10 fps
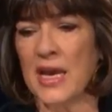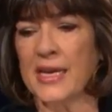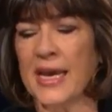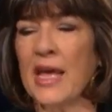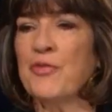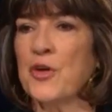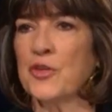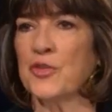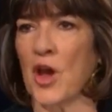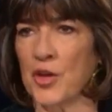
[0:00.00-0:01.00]
Can I
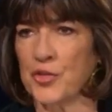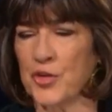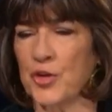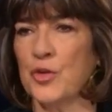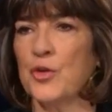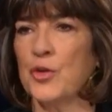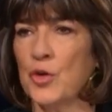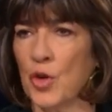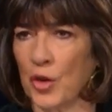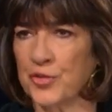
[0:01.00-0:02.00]
first ask you, you
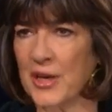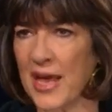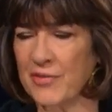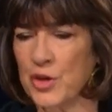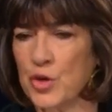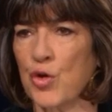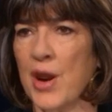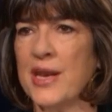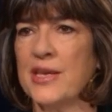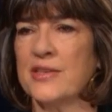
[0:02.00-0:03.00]
lost 11
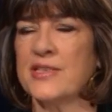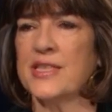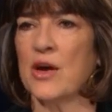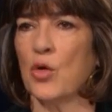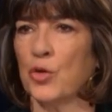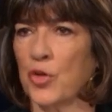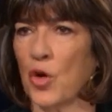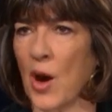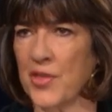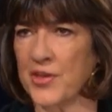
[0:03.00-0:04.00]
Ukrainians, there are
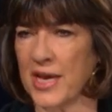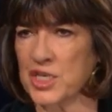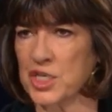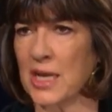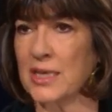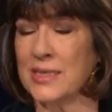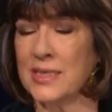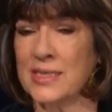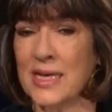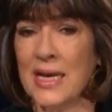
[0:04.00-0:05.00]
also other
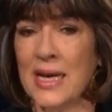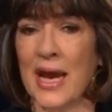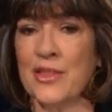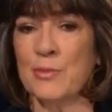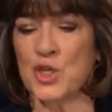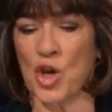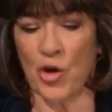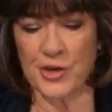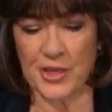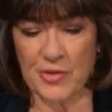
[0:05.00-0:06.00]
nationalities, and the
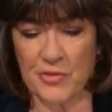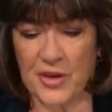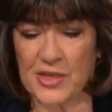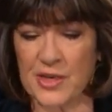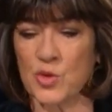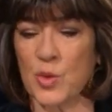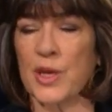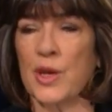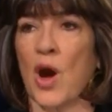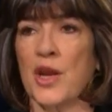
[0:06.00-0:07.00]
majority of the victims were
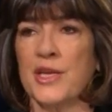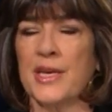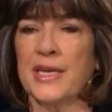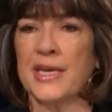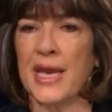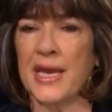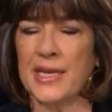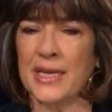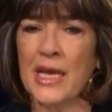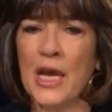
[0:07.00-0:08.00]
Iranian and
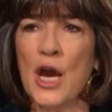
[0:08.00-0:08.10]
Canadian.